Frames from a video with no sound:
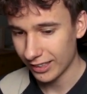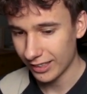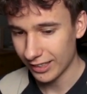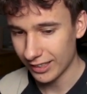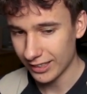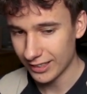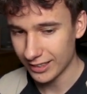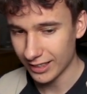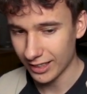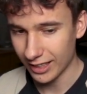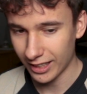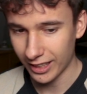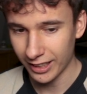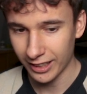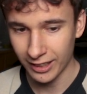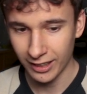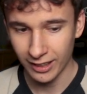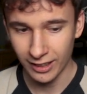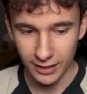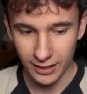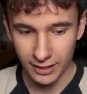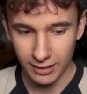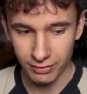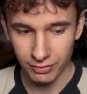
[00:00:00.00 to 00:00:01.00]
is like
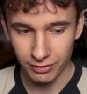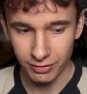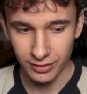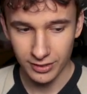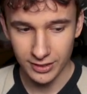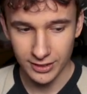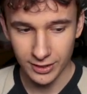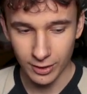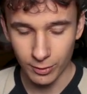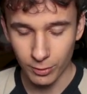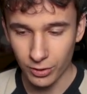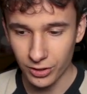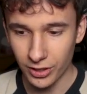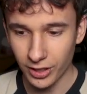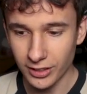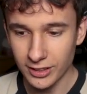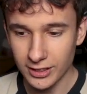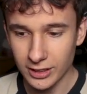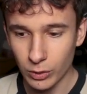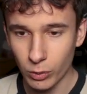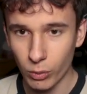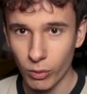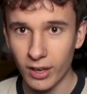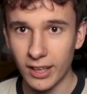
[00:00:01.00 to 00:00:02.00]
if someone that
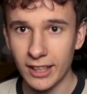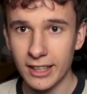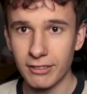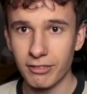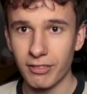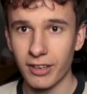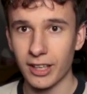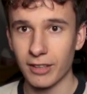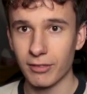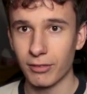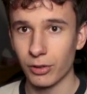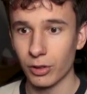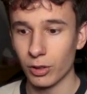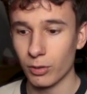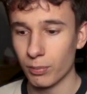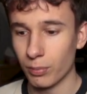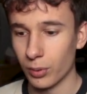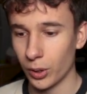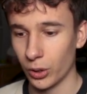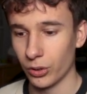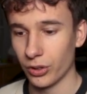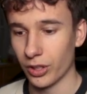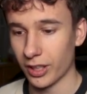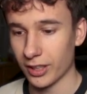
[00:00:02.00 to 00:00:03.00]
is qualified for a
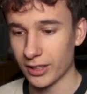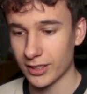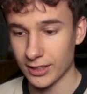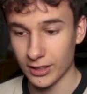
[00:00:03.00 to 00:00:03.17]
product.